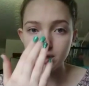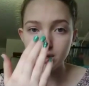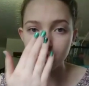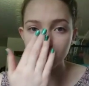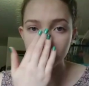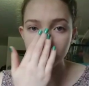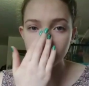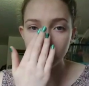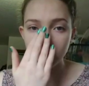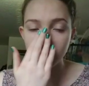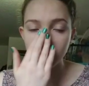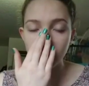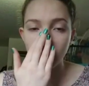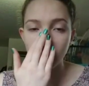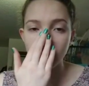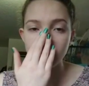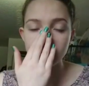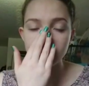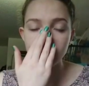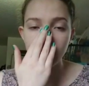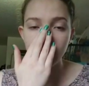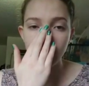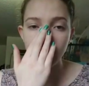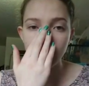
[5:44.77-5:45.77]
straight
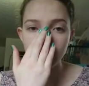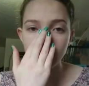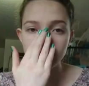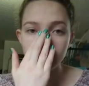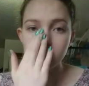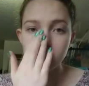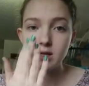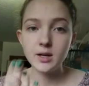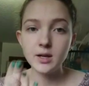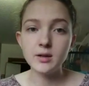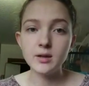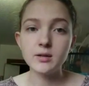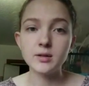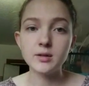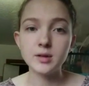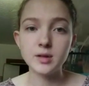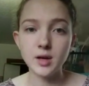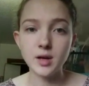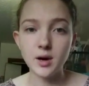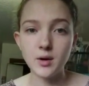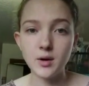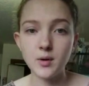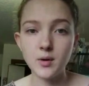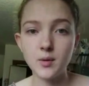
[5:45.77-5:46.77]
contact.
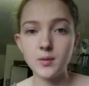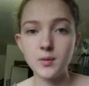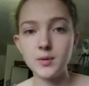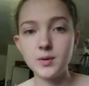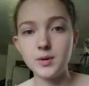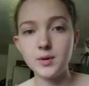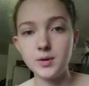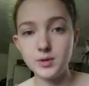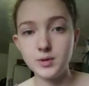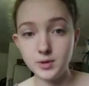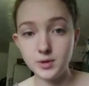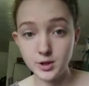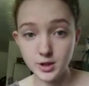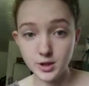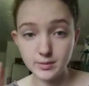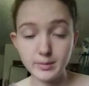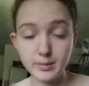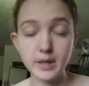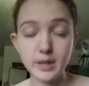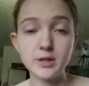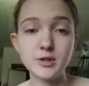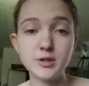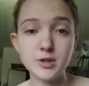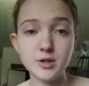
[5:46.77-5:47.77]
So you just
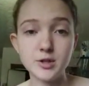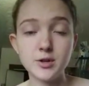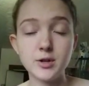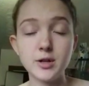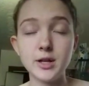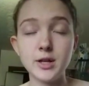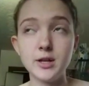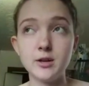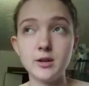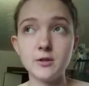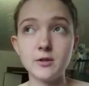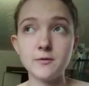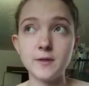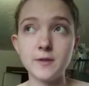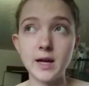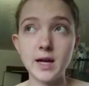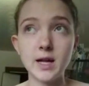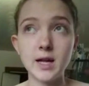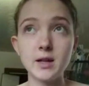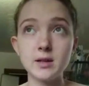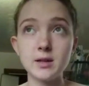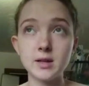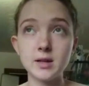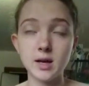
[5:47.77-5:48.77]
make sure you clean your
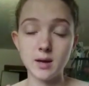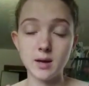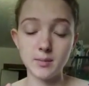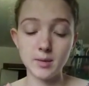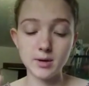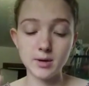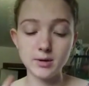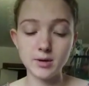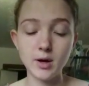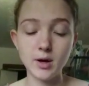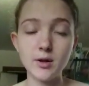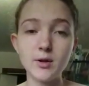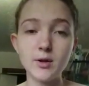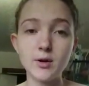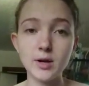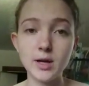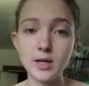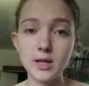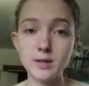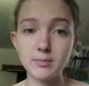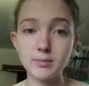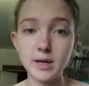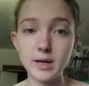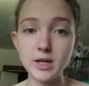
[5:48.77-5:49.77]
face. Another
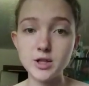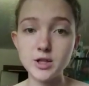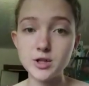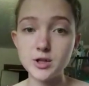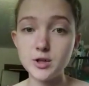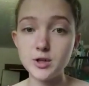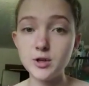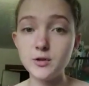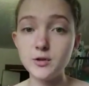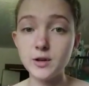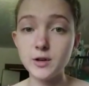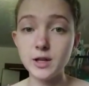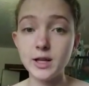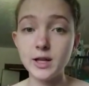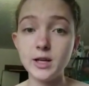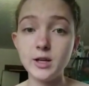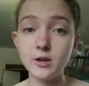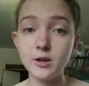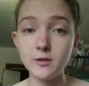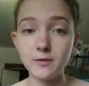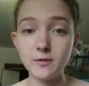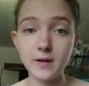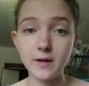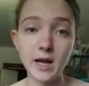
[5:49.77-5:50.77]
is make sure you
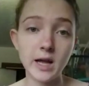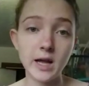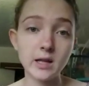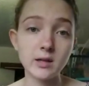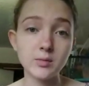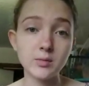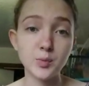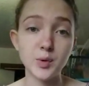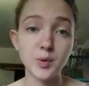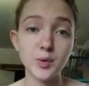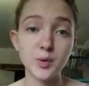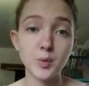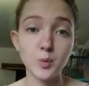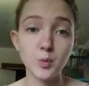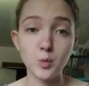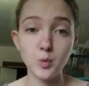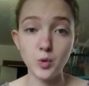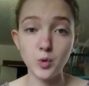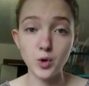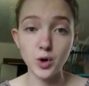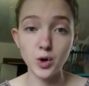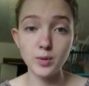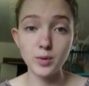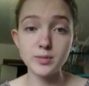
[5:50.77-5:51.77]
clean your face with
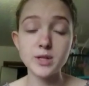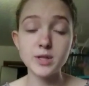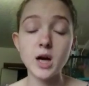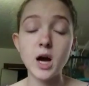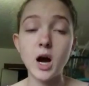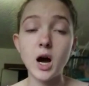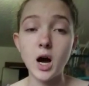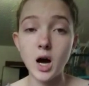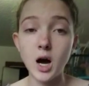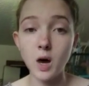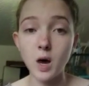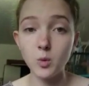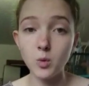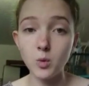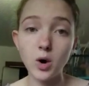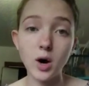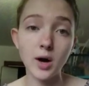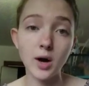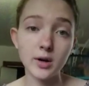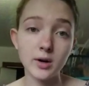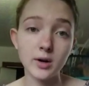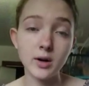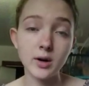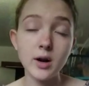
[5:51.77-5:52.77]
warm to hot
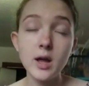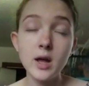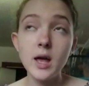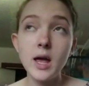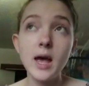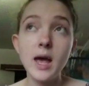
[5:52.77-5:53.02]
water.